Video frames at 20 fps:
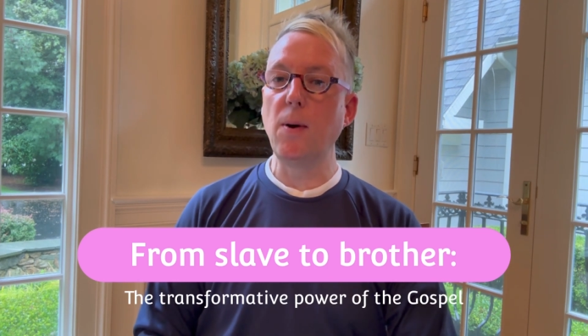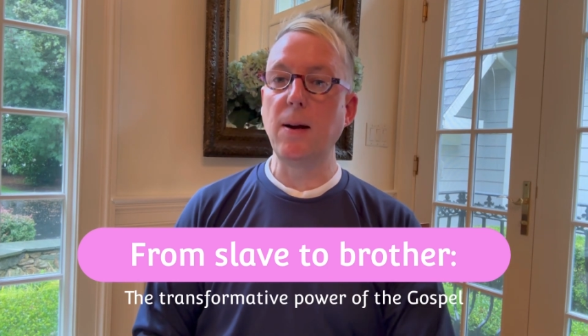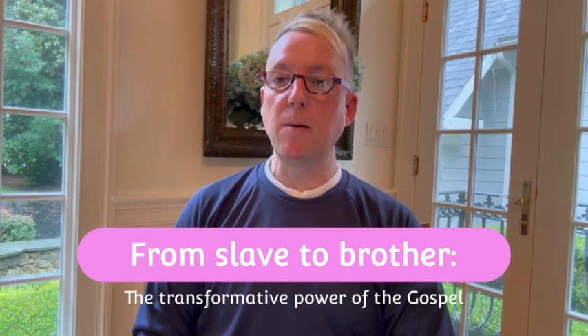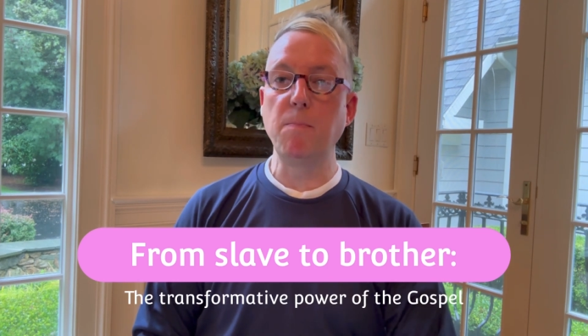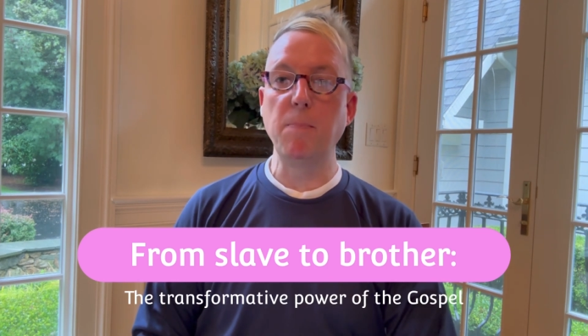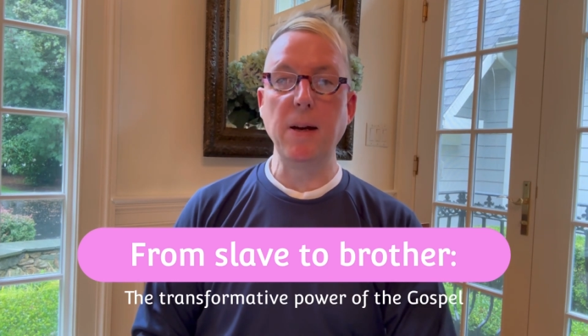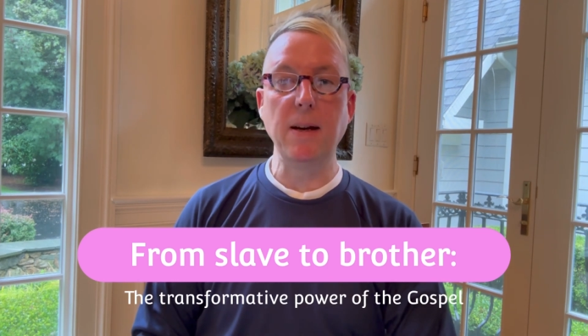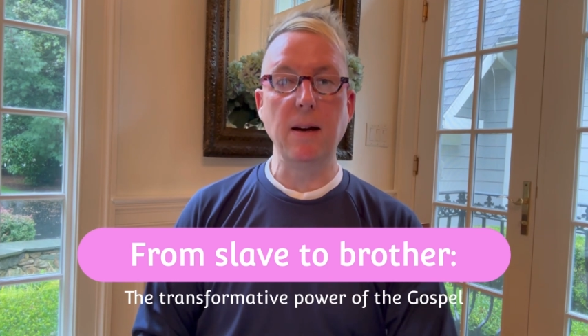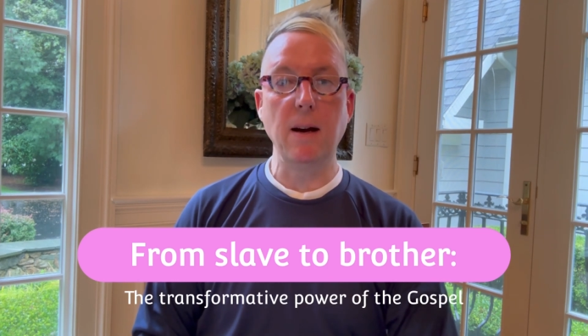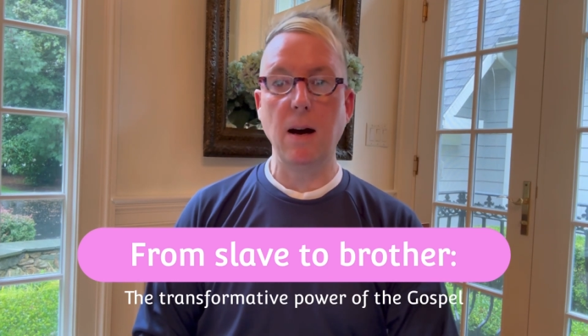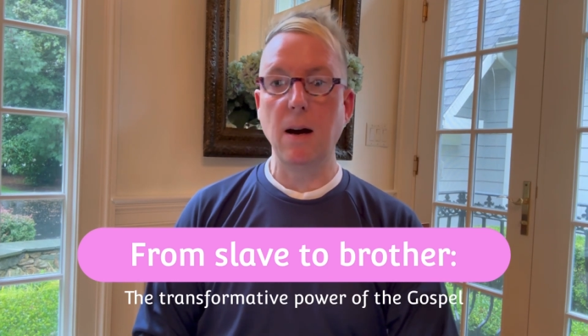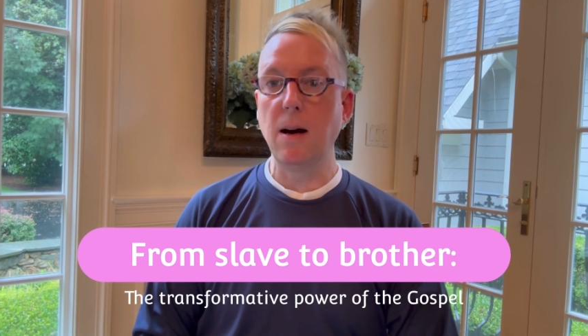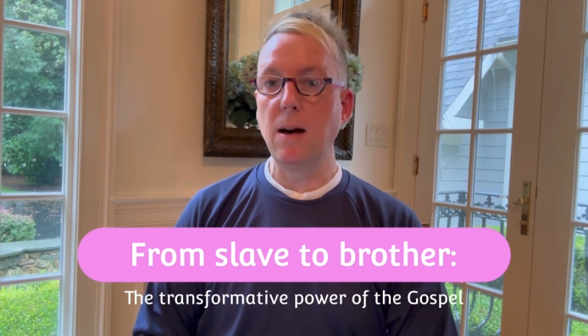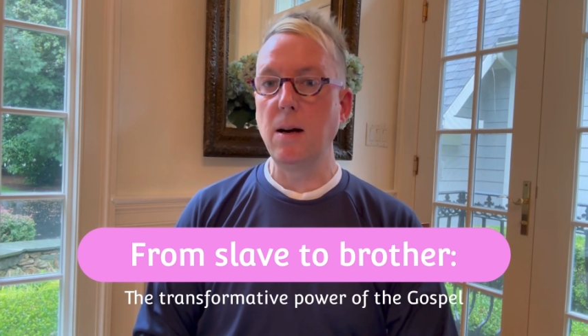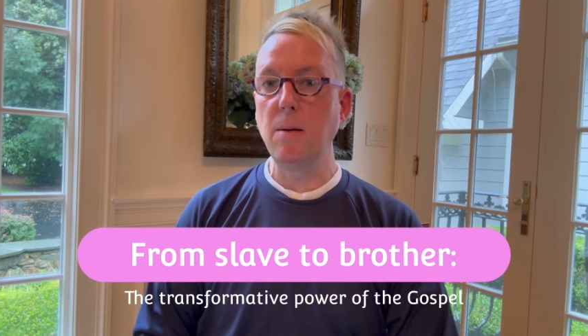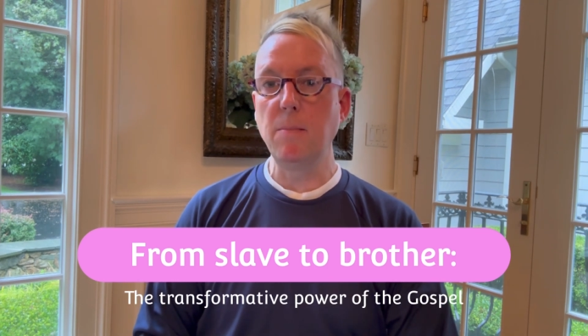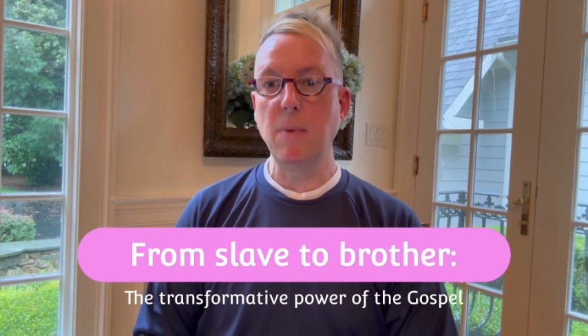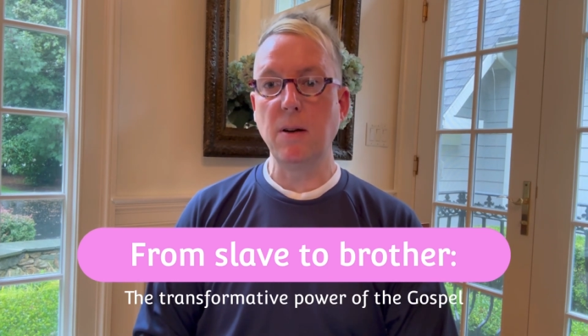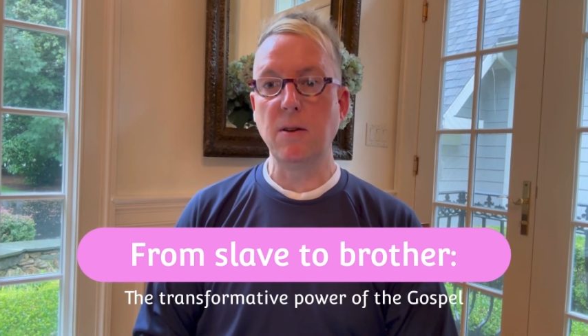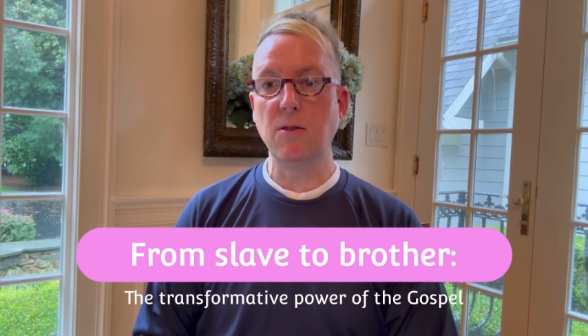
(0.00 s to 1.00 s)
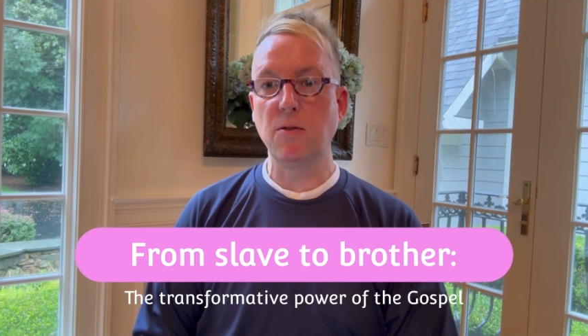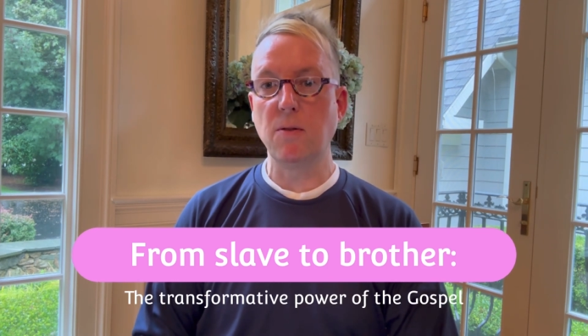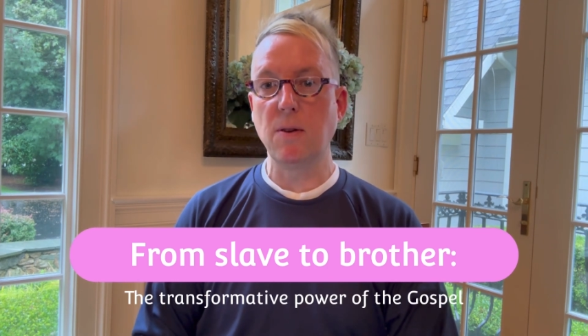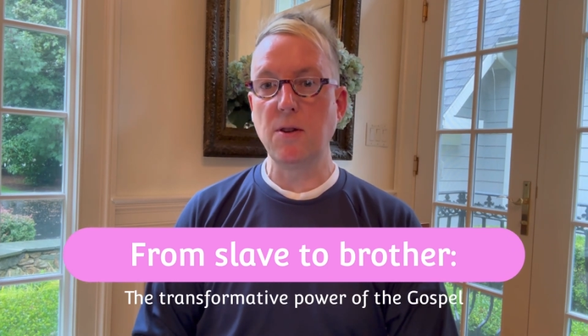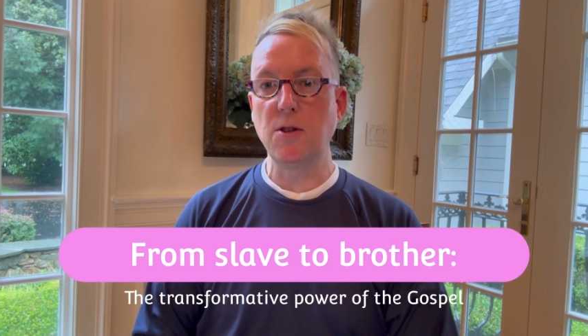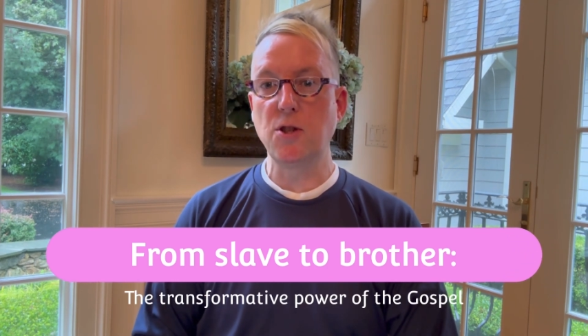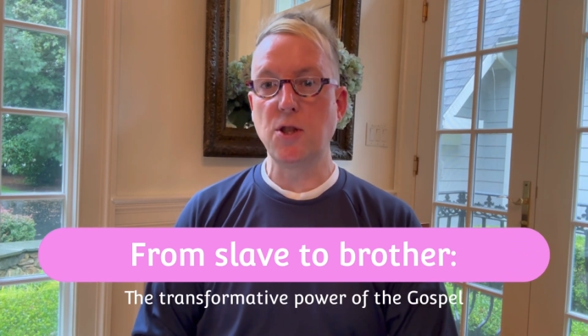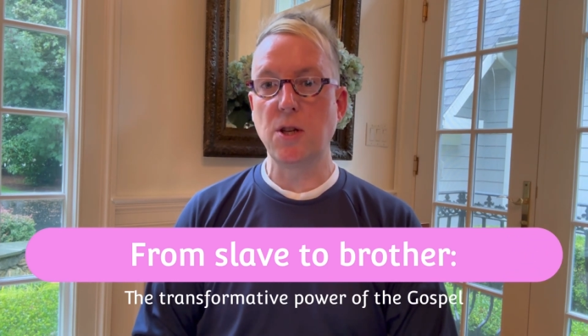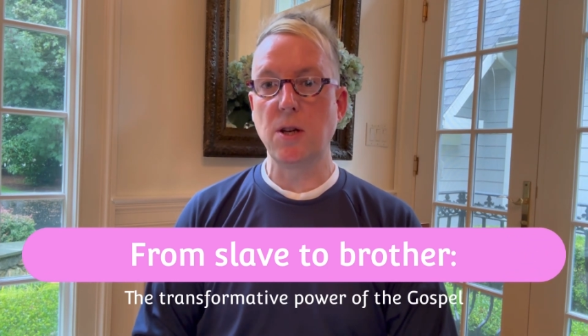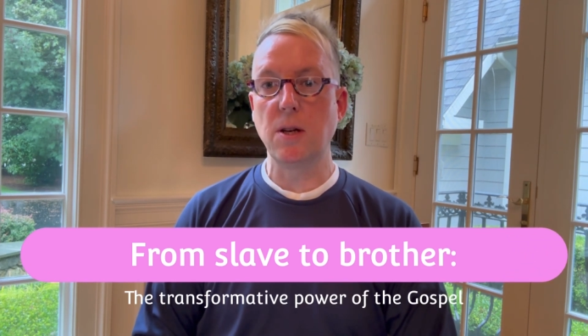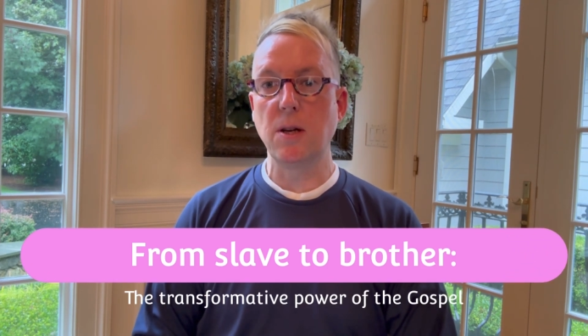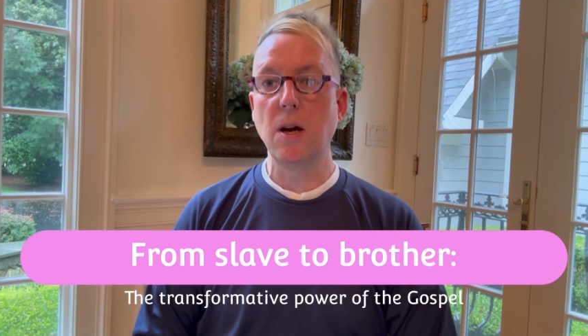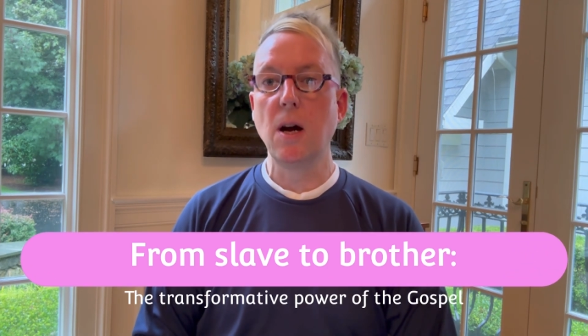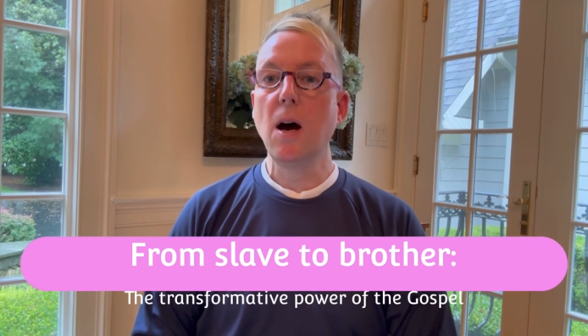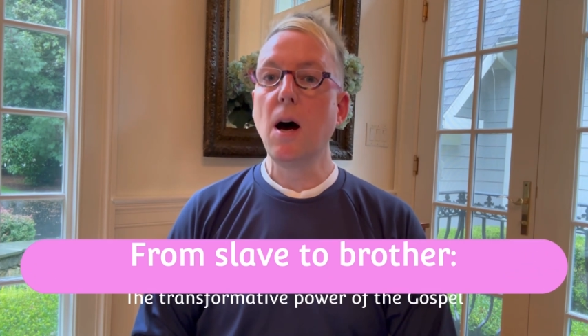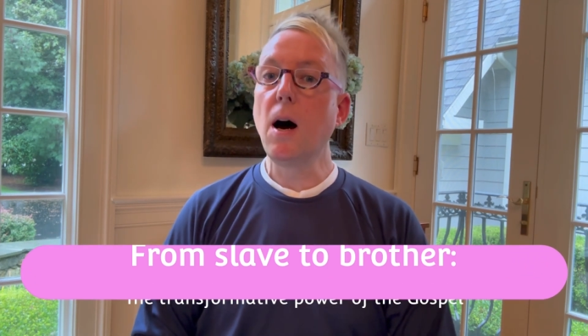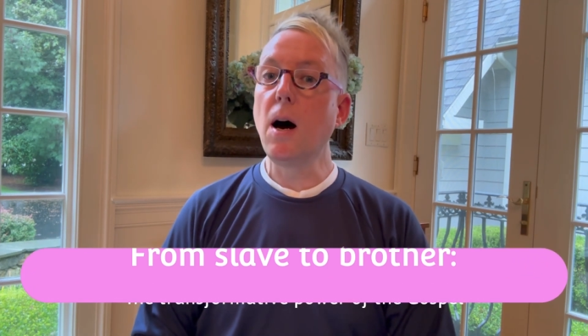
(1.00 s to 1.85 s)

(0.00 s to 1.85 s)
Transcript: had become a Christian